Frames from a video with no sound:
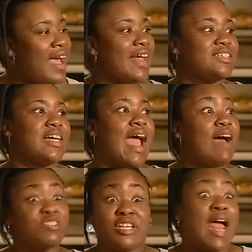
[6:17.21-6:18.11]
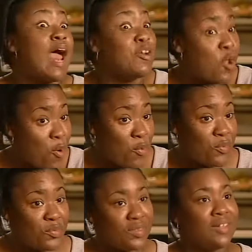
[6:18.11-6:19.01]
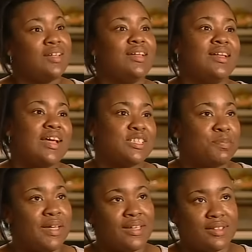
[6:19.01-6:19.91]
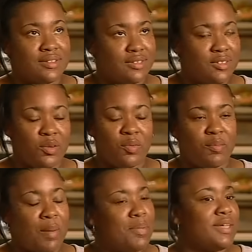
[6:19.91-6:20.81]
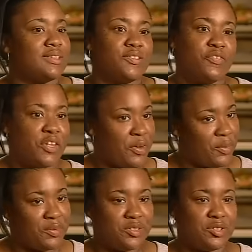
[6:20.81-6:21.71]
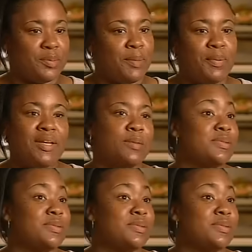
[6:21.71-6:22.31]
And to have to not know has been, you know, my biggest fear, to be put in a